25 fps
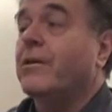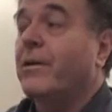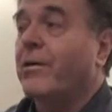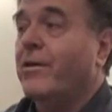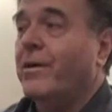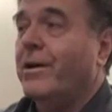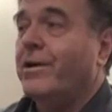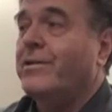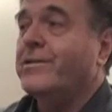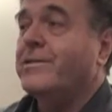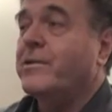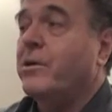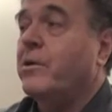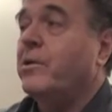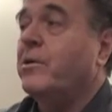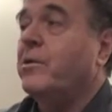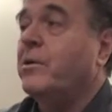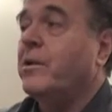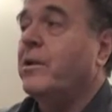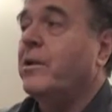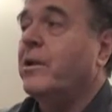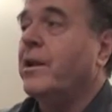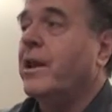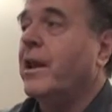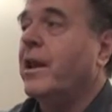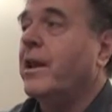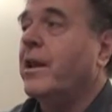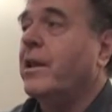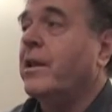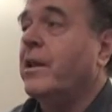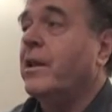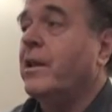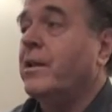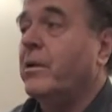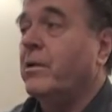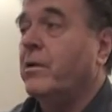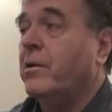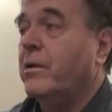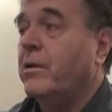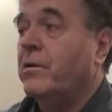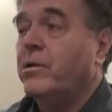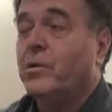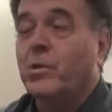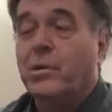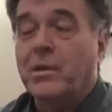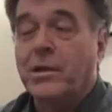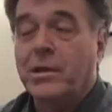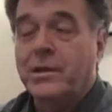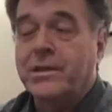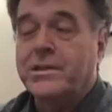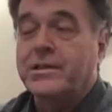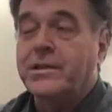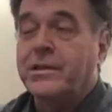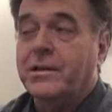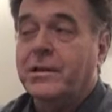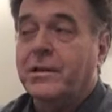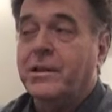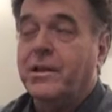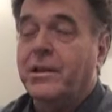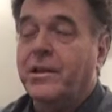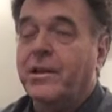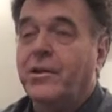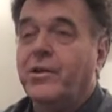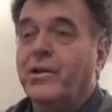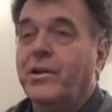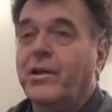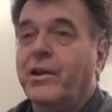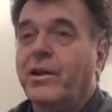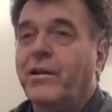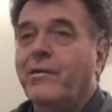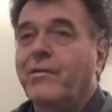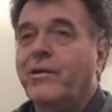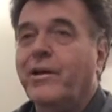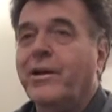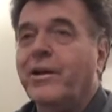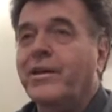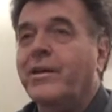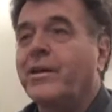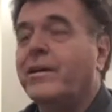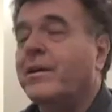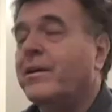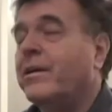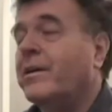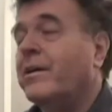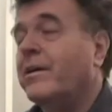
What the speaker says: I'll go, "So you didn't like it? Now you were listening to the internet, right?